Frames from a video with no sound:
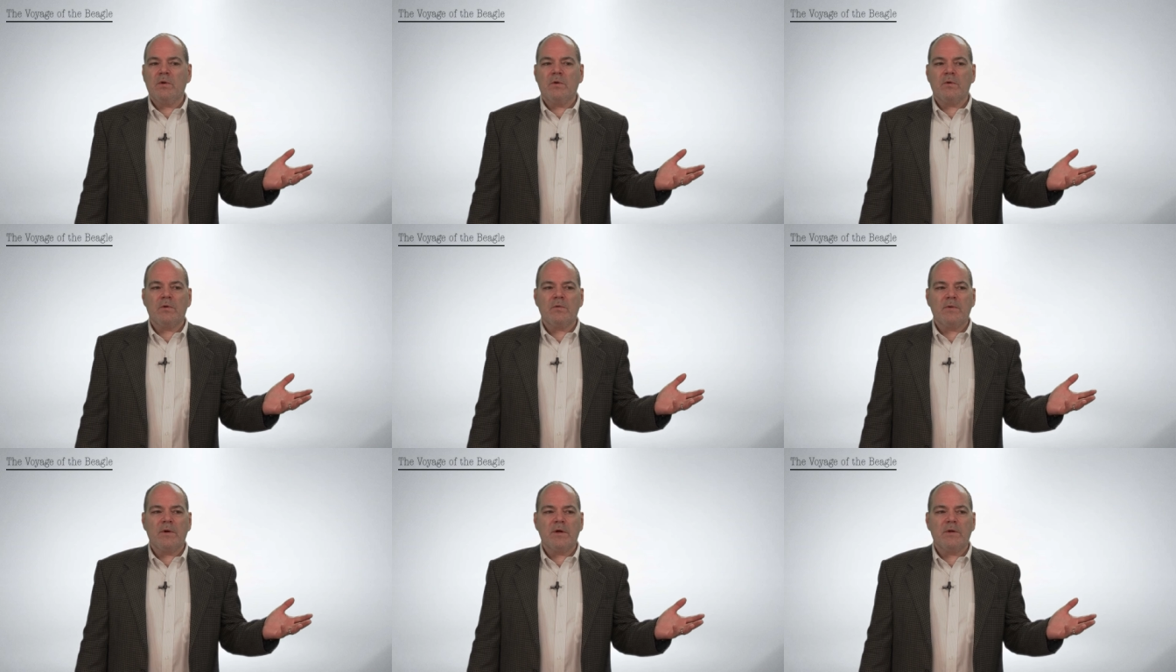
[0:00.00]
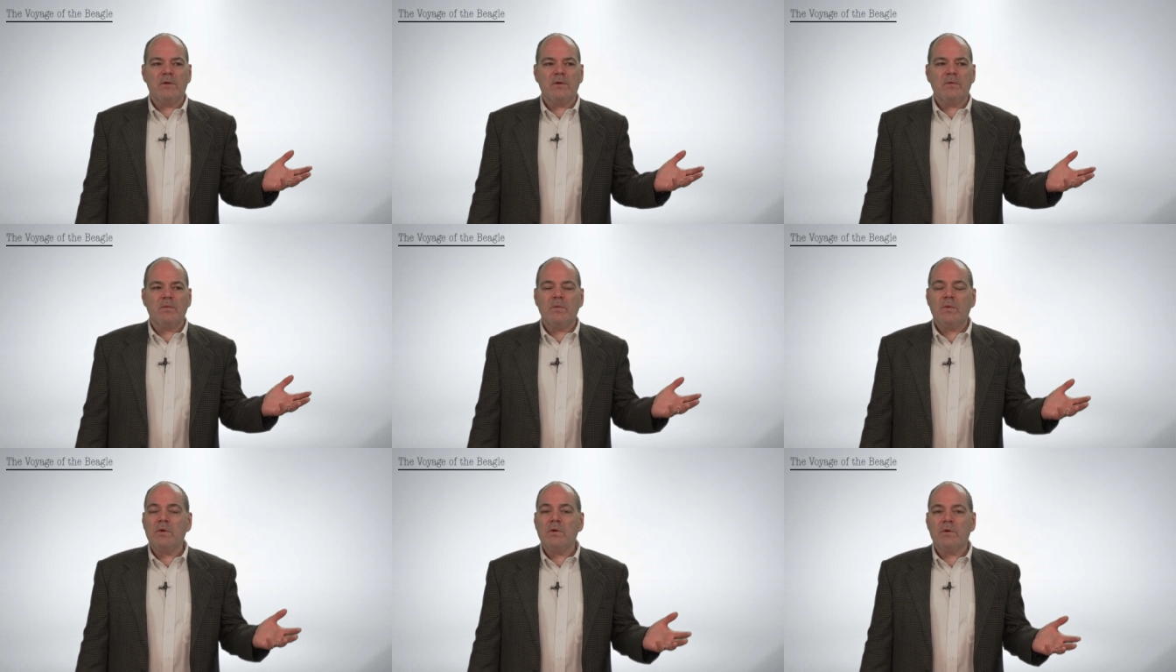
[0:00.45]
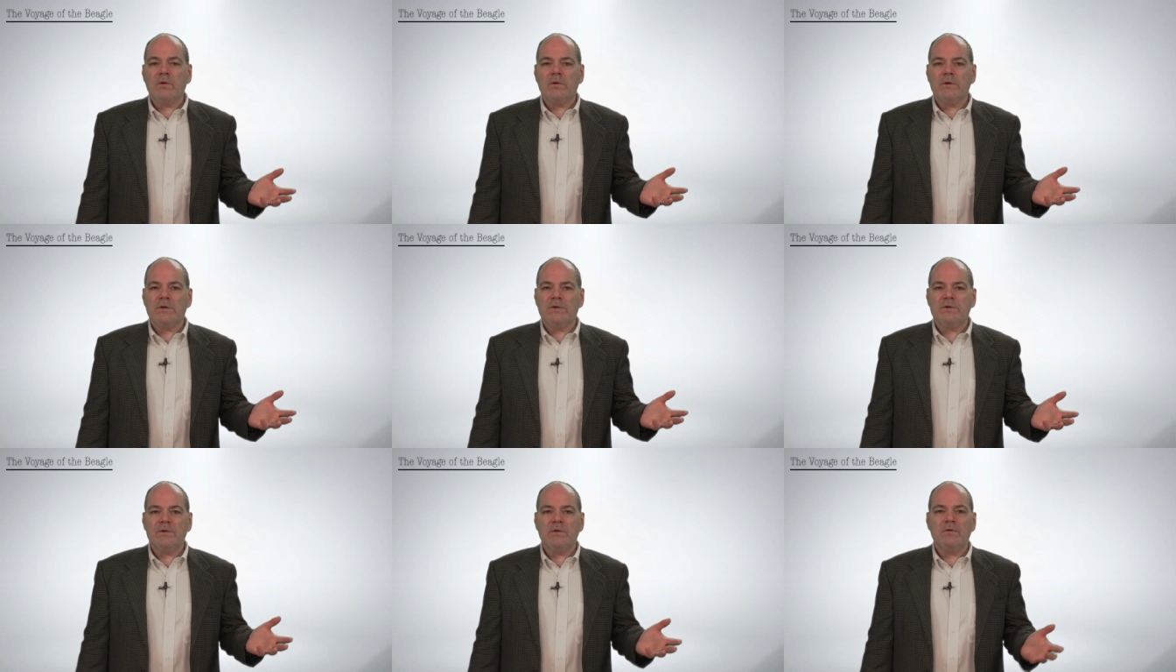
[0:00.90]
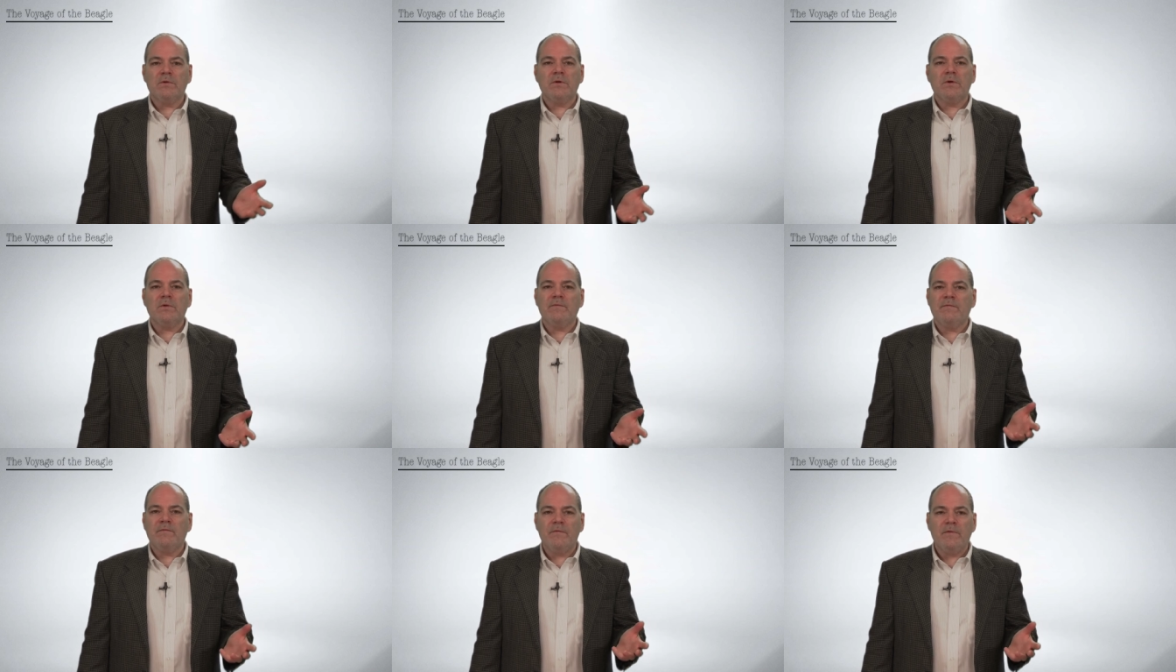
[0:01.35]
on around the world, and so
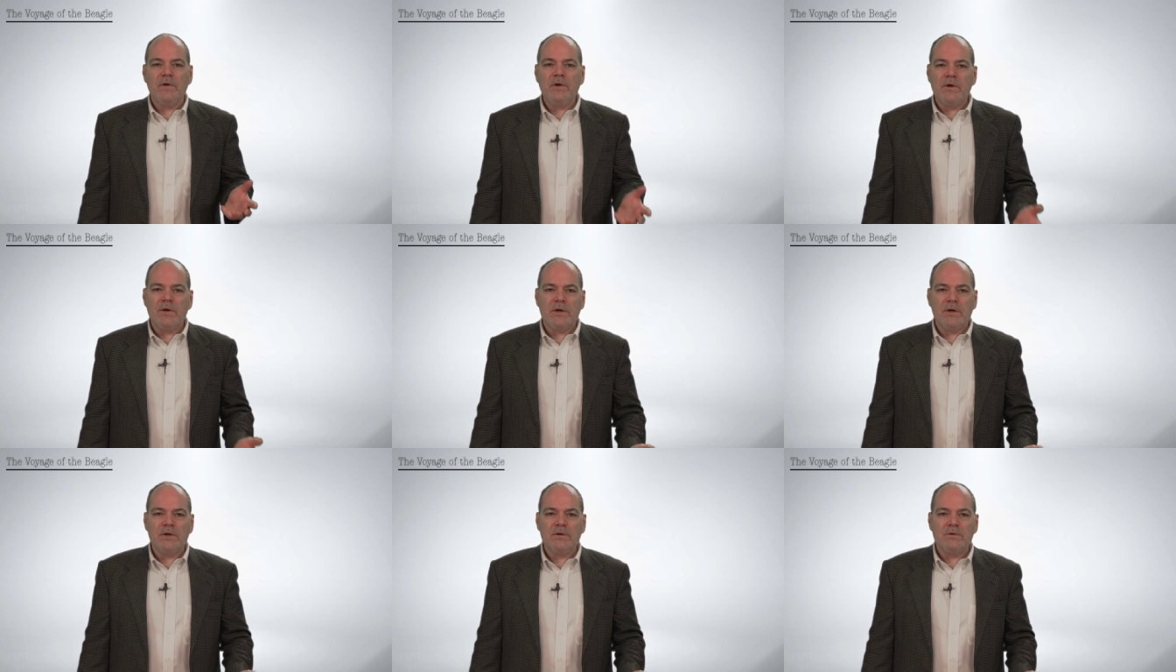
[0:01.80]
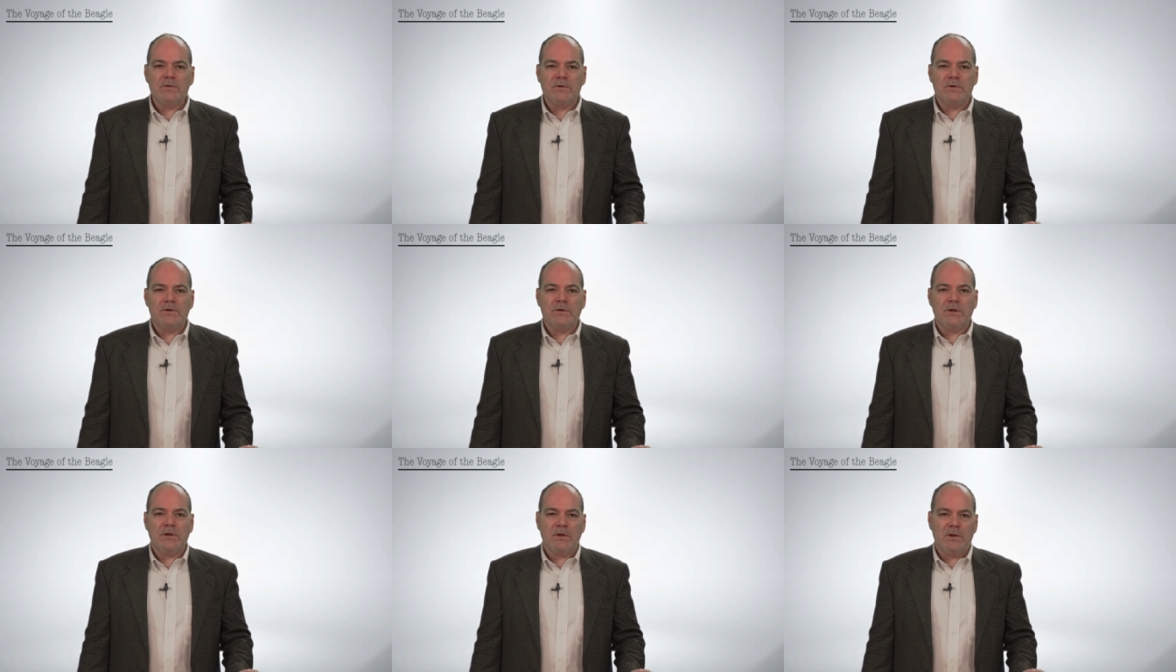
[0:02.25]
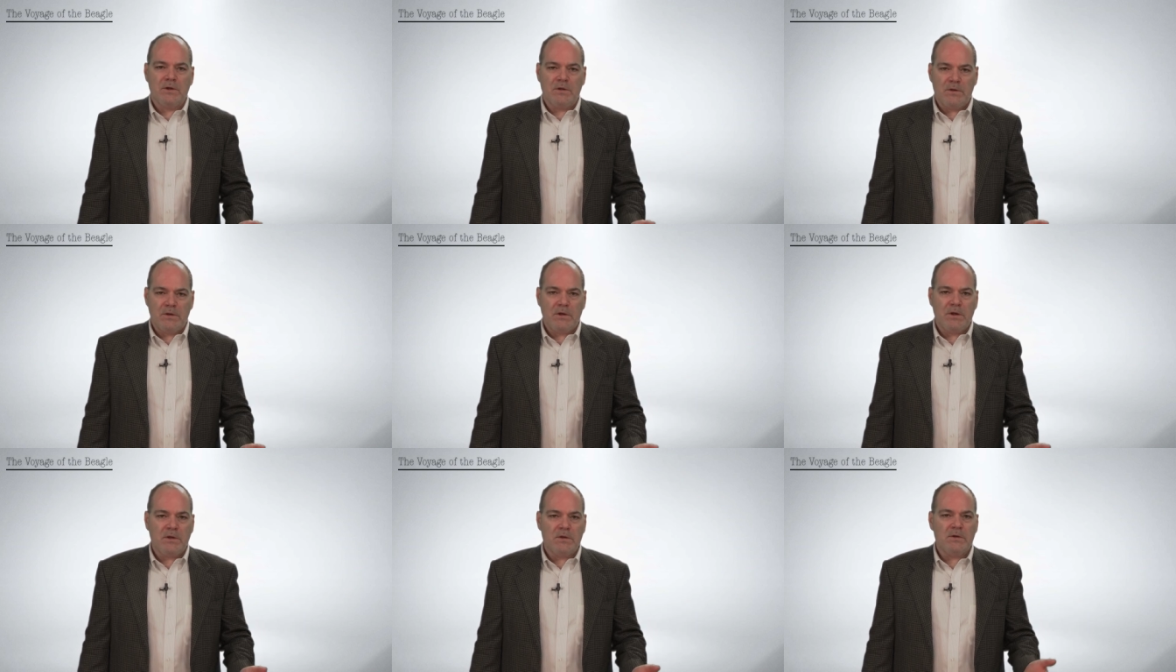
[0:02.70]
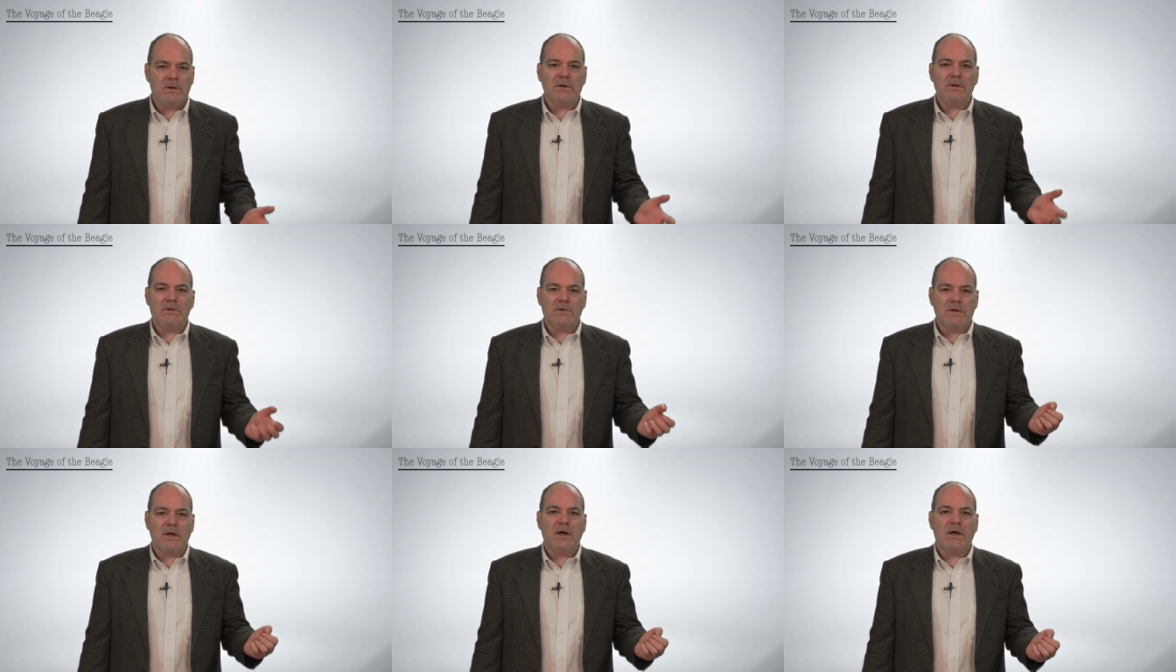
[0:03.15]
they're very interested in, in
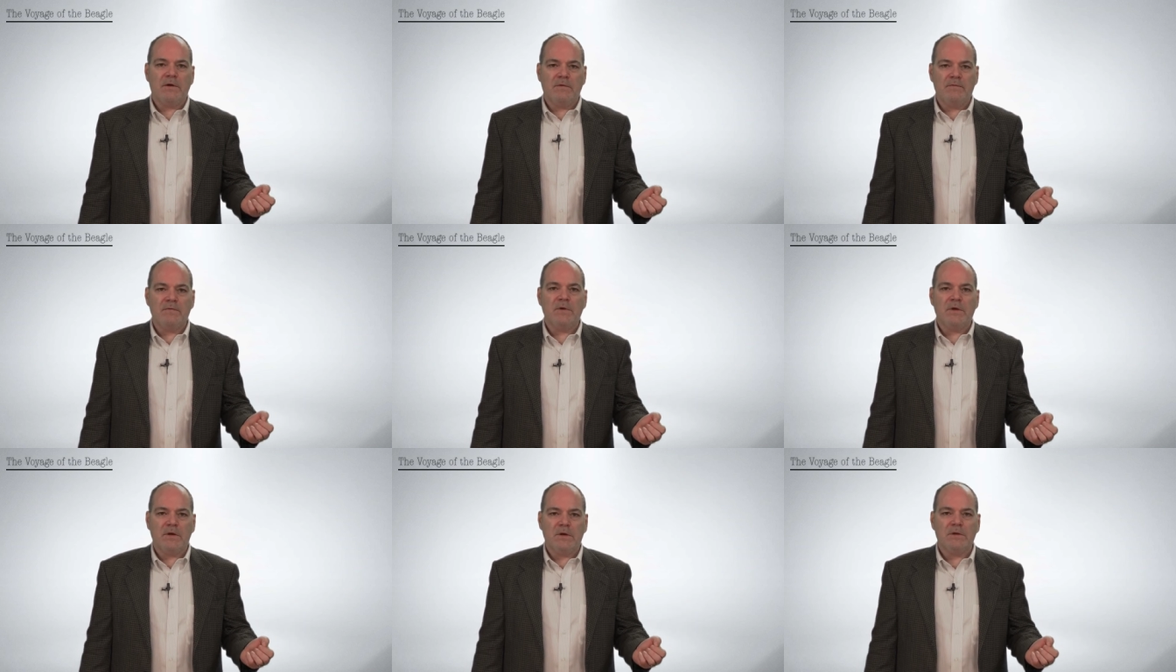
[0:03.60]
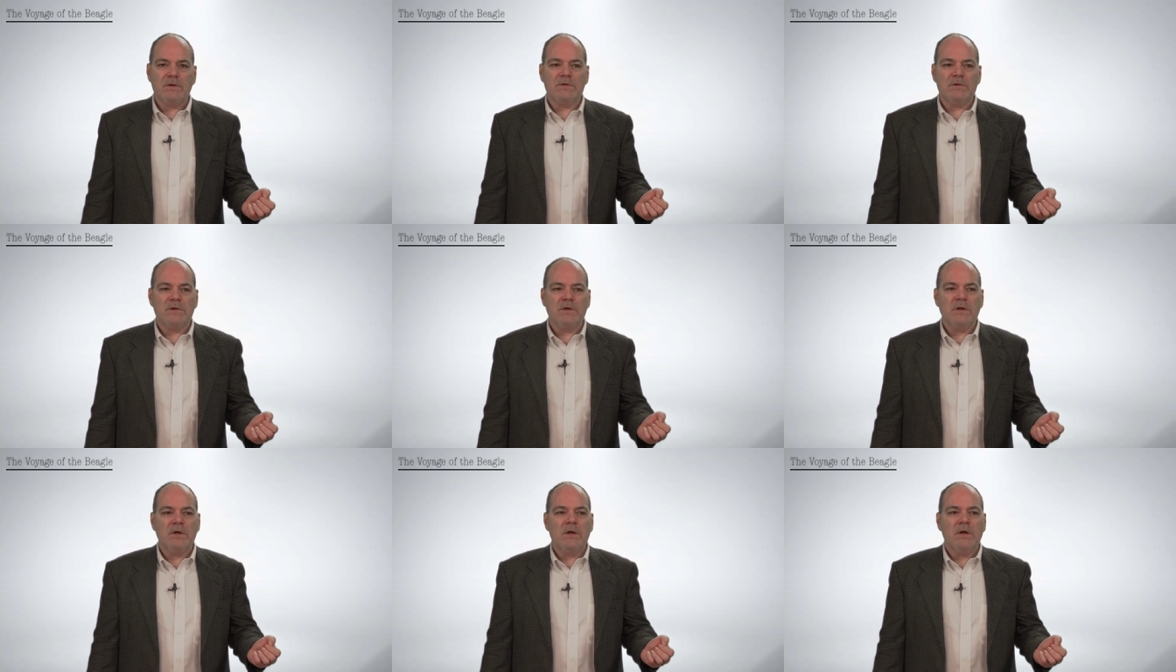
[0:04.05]
these kind of things.